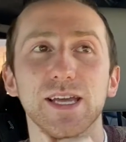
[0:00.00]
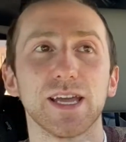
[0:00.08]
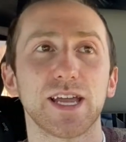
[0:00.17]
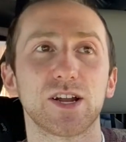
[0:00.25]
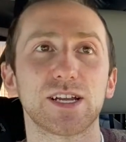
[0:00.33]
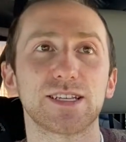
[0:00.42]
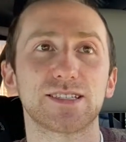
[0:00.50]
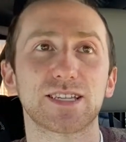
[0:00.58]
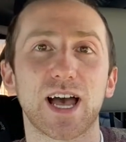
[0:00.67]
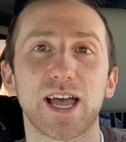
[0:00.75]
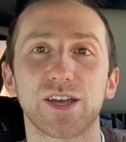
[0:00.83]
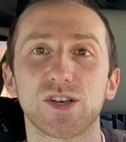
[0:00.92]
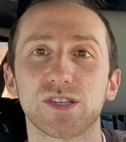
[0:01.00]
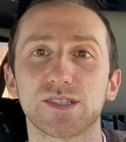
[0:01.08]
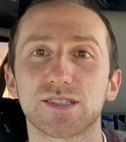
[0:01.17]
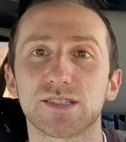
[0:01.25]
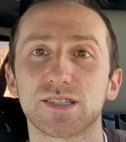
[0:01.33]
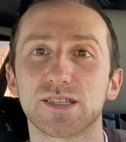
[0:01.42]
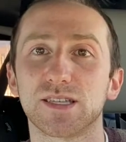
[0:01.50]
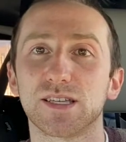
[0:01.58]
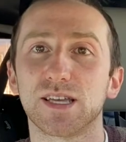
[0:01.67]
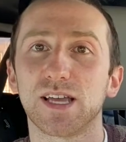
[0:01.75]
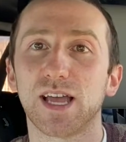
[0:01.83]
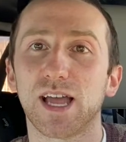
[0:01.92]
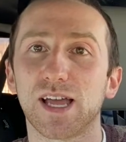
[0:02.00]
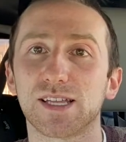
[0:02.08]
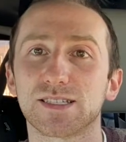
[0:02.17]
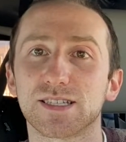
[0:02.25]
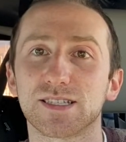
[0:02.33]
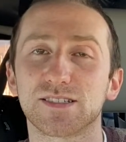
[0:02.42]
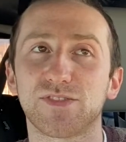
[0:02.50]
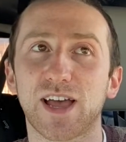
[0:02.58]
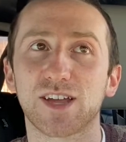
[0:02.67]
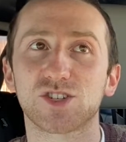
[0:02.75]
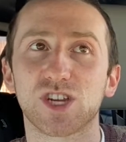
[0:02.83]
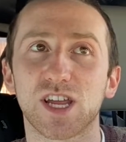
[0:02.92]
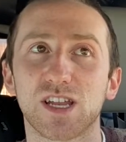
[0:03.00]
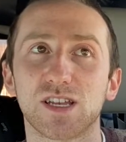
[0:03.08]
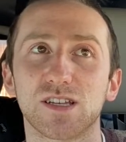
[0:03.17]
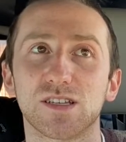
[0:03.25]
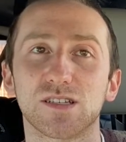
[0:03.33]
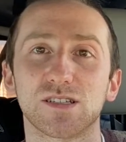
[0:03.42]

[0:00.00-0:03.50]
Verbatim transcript: Harry Styles and his fashion,